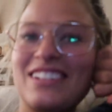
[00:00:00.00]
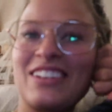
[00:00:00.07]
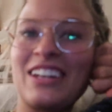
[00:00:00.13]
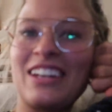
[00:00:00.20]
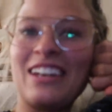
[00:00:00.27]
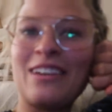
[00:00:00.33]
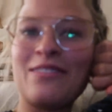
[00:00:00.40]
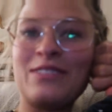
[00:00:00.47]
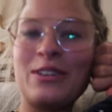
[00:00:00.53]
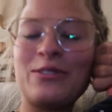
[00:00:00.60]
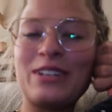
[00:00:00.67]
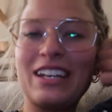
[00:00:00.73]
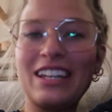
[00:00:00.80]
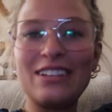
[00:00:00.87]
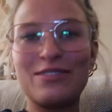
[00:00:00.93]
I'm gonna love you
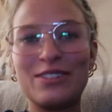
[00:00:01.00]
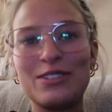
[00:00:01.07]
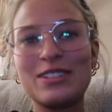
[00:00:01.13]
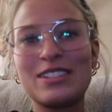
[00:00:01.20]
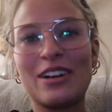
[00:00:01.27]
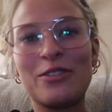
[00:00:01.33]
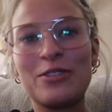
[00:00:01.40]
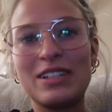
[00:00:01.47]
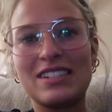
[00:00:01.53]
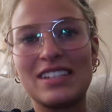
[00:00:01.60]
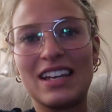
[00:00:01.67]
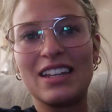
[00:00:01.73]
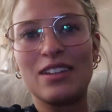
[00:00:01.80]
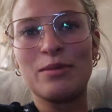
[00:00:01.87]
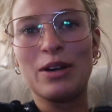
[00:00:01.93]
and leave you, as I always
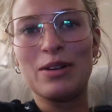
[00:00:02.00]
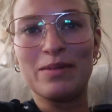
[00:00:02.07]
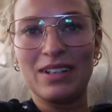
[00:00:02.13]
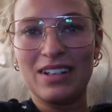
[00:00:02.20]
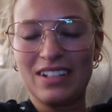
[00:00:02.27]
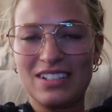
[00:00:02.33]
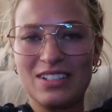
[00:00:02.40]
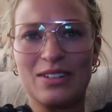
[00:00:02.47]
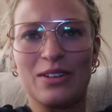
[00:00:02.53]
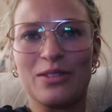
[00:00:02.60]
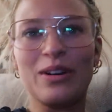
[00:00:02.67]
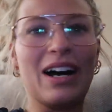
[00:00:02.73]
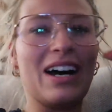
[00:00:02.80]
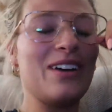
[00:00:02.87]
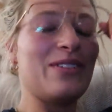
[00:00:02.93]
say at the moment. I don't know
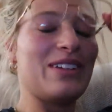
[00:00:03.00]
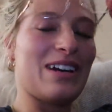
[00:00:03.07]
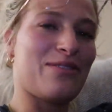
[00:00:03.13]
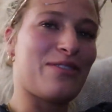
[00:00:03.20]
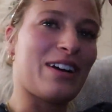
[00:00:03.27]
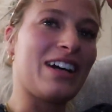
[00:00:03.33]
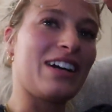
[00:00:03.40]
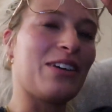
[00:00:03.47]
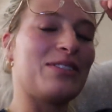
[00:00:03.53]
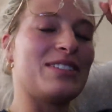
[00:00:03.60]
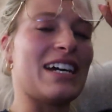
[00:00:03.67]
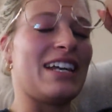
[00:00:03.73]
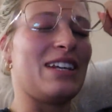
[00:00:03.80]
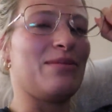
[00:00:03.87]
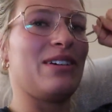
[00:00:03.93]
why. Whenever I go
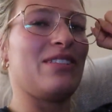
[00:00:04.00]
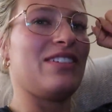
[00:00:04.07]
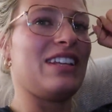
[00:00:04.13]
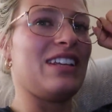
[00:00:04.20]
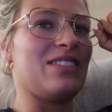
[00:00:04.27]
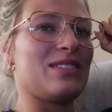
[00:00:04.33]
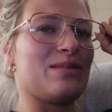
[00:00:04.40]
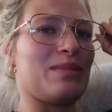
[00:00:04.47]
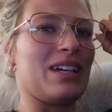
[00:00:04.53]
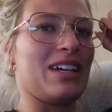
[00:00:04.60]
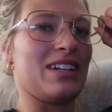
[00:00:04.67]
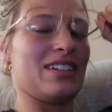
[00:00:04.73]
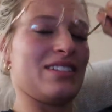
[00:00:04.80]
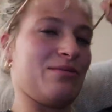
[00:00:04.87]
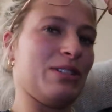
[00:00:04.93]
to edit my videos, I'm
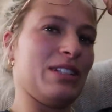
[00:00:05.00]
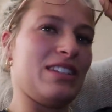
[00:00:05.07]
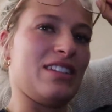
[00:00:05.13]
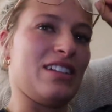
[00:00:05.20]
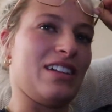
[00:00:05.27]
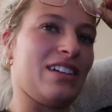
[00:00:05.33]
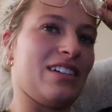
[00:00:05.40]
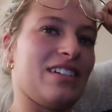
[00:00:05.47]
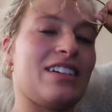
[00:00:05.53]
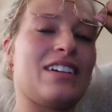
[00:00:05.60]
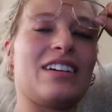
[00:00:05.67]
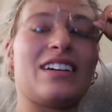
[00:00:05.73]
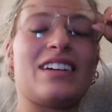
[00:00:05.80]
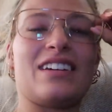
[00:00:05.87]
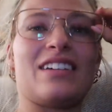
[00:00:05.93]
like, what the?